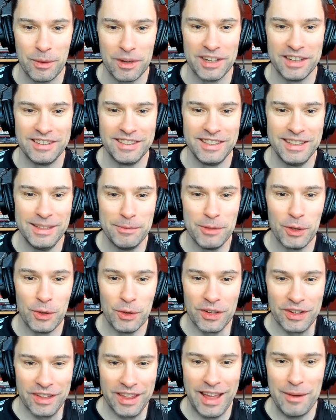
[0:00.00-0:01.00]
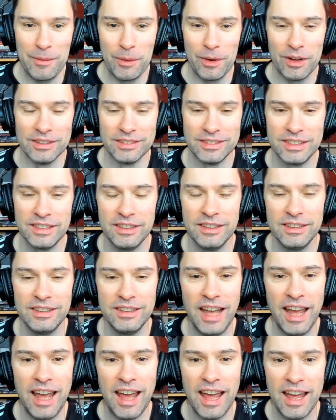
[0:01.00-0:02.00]
What a team talk that was.
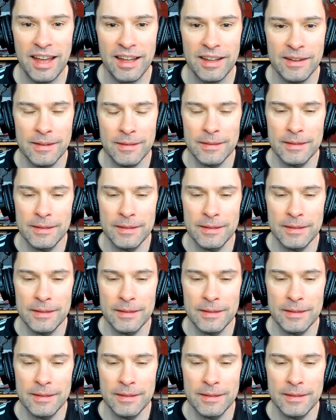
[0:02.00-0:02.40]
Yeah.